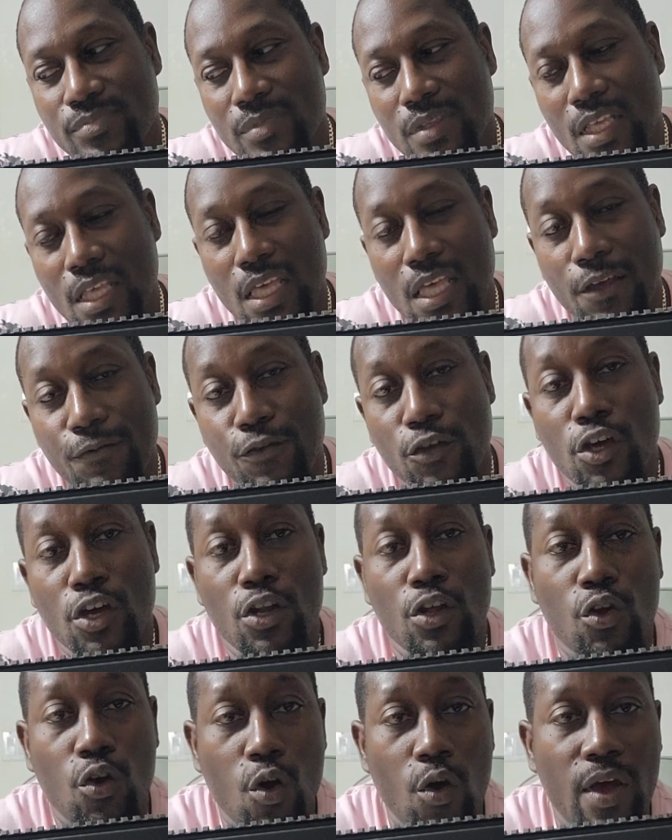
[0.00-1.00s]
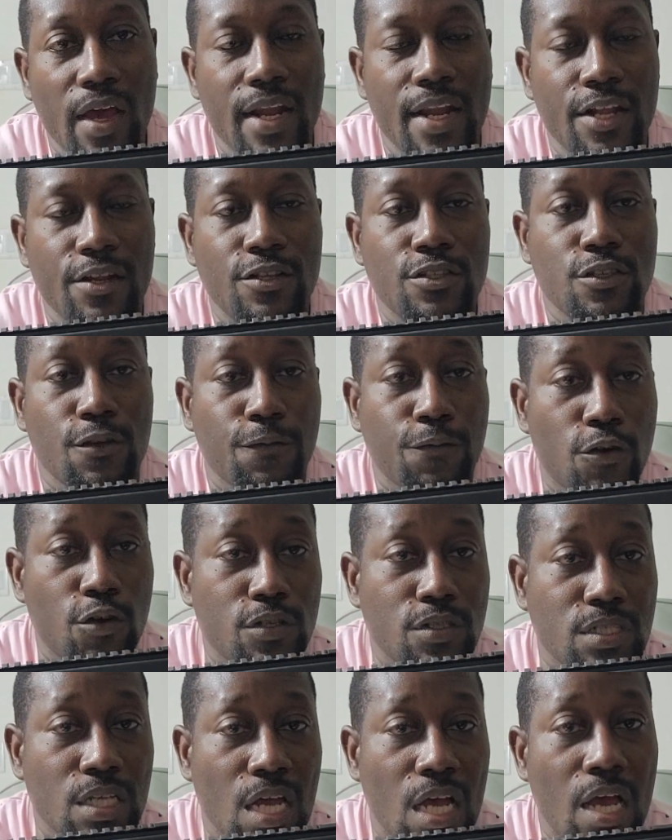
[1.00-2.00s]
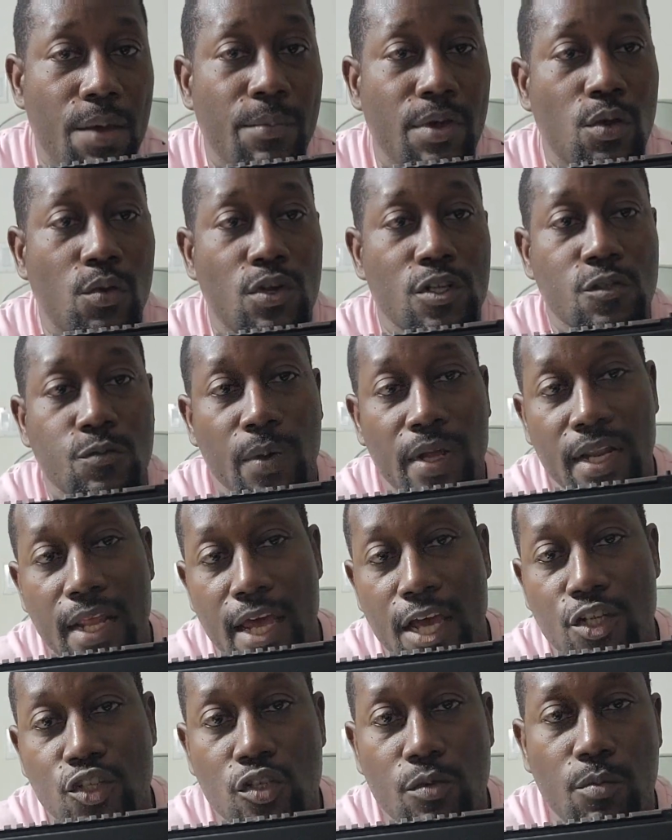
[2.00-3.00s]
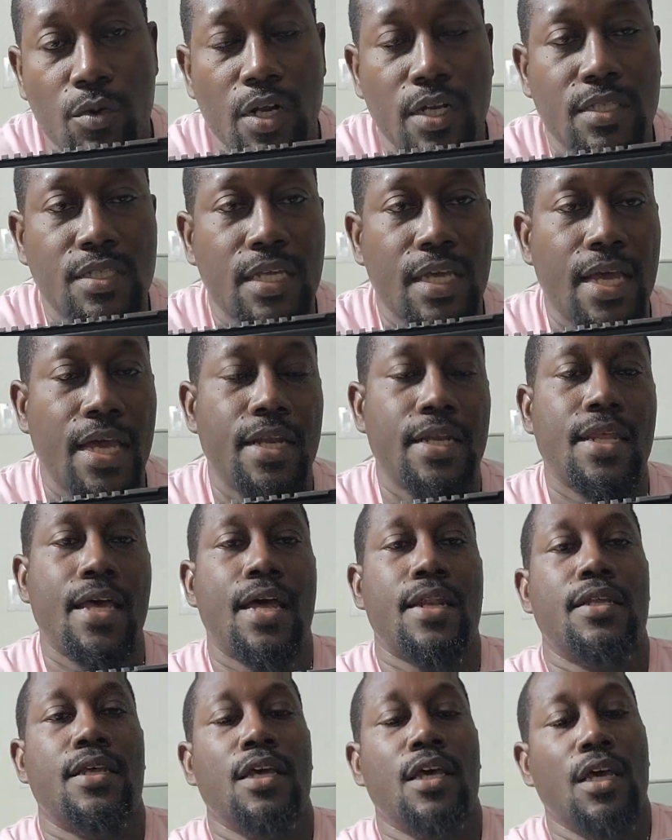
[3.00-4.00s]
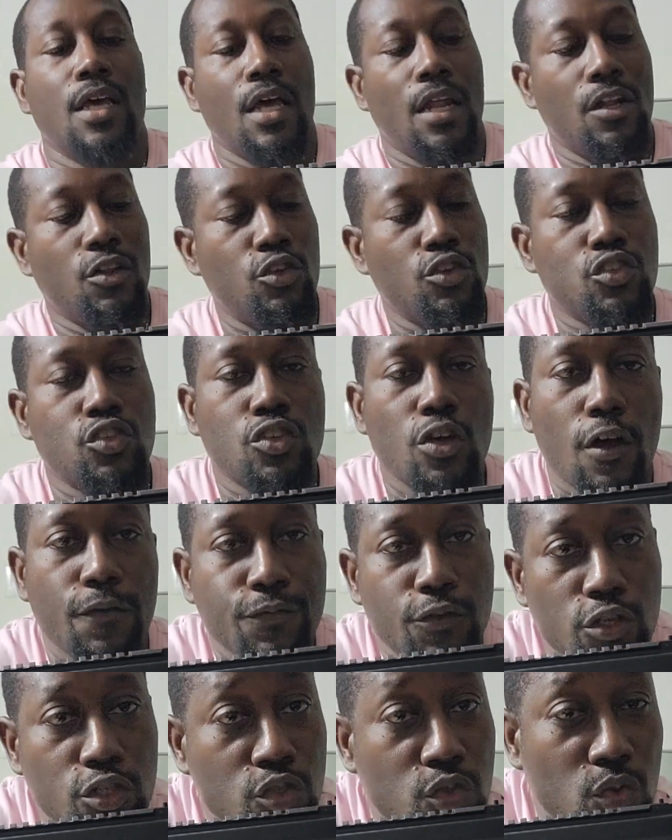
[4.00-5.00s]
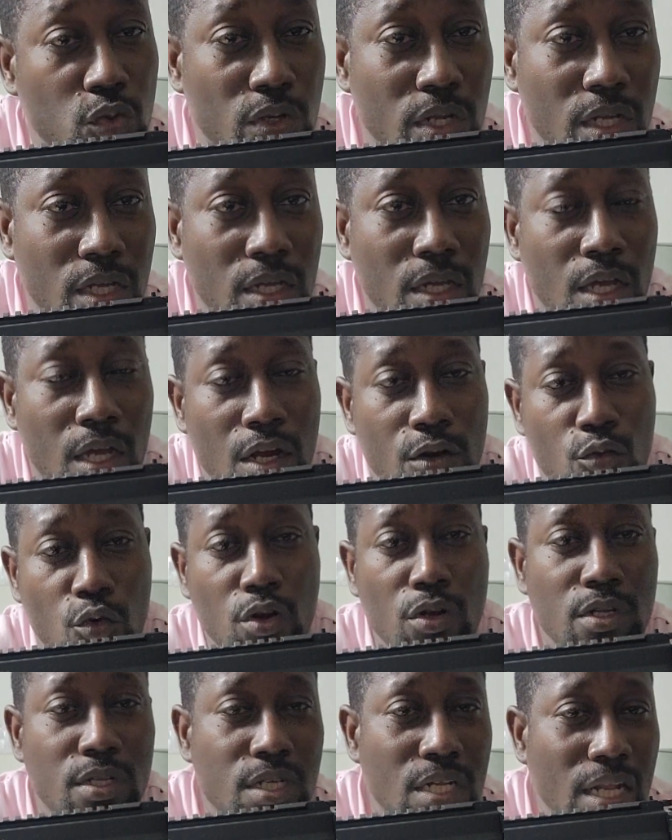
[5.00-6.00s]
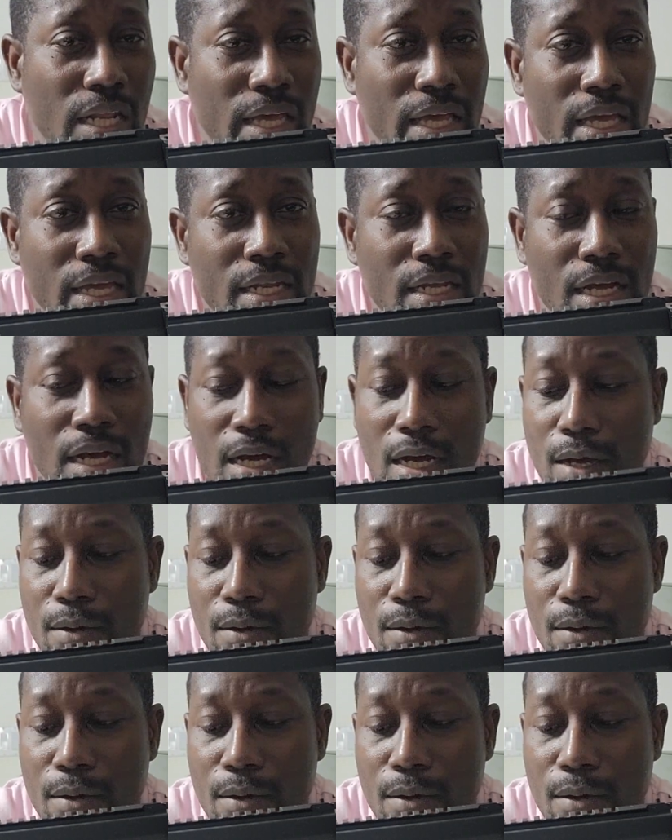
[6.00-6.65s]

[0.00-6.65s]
if you're gonna go ahead and it's your first time and you want to spend the extra money to get that a little softer shooting, roller delayed,